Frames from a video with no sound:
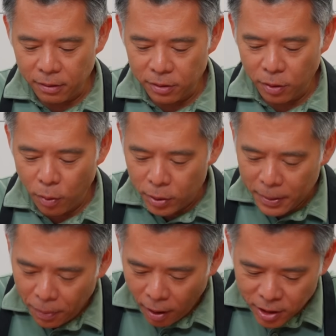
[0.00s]
the only
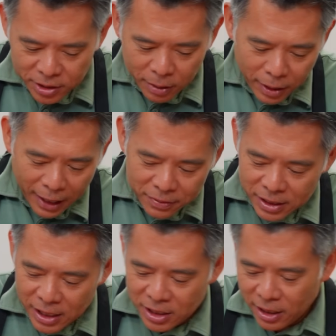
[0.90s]
parts that will have
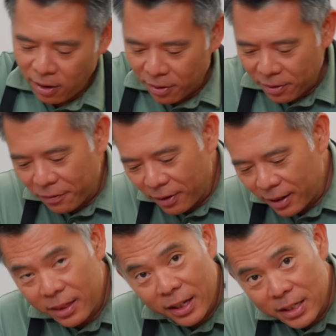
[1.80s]
seasoning are the very
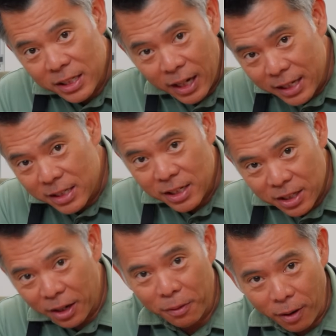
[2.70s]
thin slices
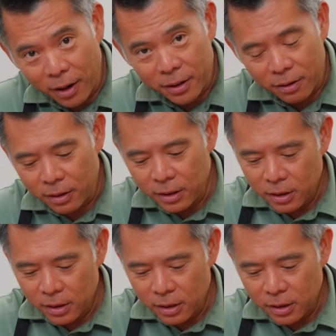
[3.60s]
that are on here.